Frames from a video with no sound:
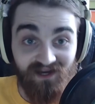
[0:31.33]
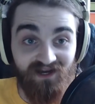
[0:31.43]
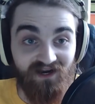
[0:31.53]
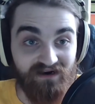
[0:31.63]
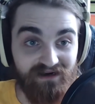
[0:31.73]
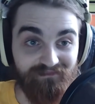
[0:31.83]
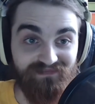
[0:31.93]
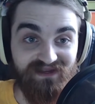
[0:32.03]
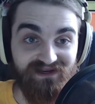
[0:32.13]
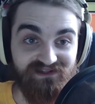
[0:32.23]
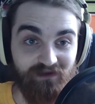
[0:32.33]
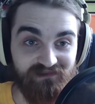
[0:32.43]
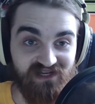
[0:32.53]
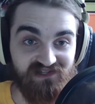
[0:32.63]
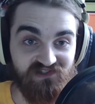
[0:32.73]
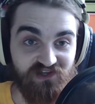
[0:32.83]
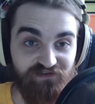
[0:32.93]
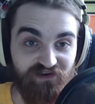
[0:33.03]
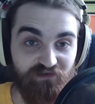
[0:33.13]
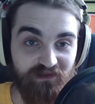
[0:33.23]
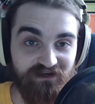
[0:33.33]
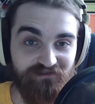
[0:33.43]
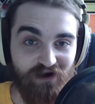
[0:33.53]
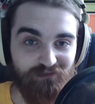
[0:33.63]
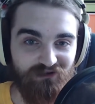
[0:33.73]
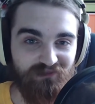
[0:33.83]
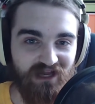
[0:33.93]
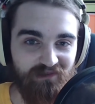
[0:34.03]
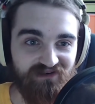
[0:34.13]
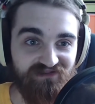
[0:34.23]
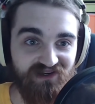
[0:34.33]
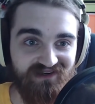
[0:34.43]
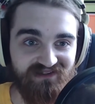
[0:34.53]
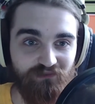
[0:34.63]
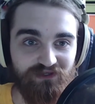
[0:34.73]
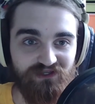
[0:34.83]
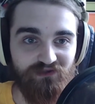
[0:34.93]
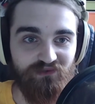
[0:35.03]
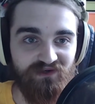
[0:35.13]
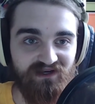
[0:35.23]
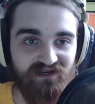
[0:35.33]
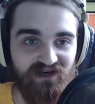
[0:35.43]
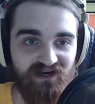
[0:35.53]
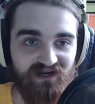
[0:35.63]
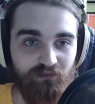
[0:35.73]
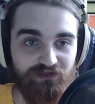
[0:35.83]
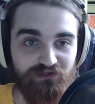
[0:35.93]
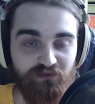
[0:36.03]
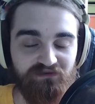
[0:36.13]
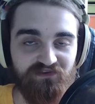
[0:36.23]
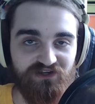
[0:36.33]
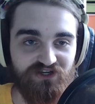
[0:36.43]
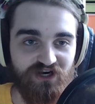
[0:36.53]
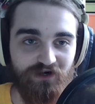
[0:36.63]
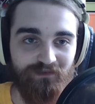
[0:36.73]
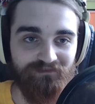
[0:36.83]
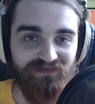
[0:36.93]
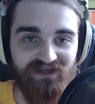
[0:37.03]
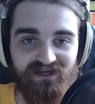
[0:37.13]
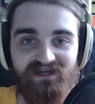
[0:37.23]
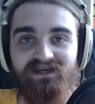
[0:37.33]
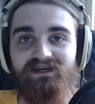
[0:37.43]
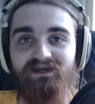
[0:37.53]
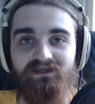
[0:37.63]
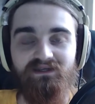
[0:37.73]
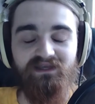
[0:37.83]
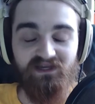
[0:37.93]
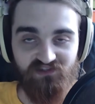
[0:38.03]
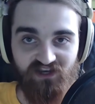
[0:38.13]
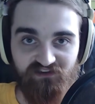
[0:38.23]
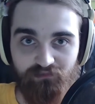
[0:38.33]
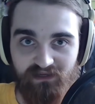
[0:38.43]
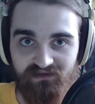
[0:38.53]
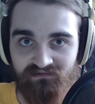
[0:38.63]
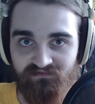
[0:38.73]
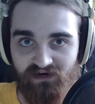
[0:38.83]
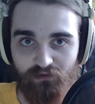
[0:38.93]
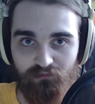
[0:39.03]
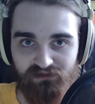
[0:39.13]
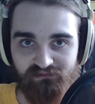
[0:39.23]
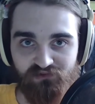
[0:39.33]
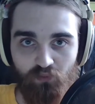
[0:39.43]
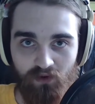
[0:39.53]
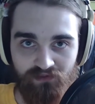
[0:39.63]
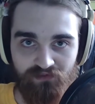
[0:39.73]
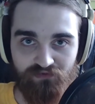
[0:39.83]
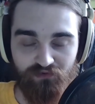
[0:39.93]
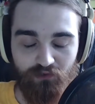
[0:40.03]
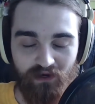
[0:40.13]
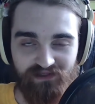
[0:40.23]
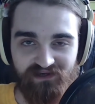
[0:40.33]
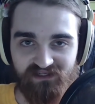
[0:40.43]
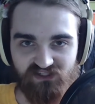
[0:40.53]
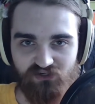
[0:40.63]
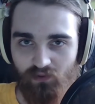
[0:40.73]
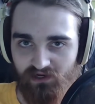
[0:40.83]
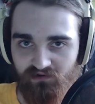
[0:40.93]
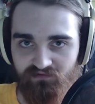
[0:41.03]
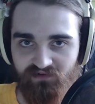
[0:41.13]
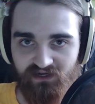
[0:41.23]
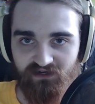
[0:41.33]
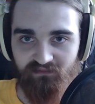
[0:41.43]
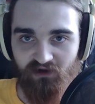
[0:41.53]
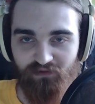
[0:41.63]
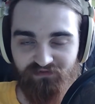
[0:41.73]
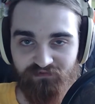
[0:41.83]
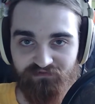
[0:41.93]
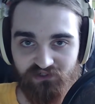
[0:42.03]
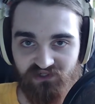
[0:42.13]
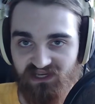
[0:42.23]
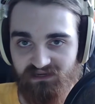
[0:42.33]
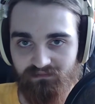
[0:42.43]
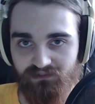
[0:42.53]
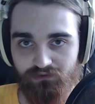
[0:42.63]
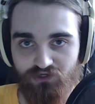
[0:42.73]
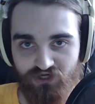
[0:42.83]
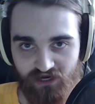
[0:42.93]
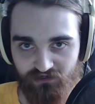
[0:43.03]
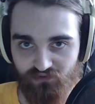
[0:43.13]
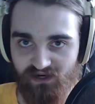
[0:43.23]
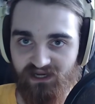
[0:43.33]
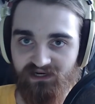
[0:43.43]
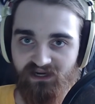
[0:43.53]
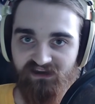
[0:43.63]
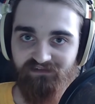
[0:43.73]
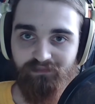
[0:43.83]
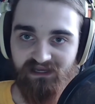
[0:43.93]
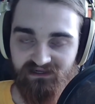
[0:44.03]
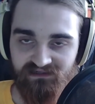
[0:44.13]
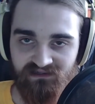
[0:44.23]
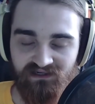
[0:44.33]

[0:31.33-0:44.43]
Alright, Thomas asks, have you ever played a Fire Emblem game, and if not, would you do it for the show? Yes, I've beaten Fire Emblems 1 through, I think it's 12, all the way from the first game to Shadow Dragon I've beaten.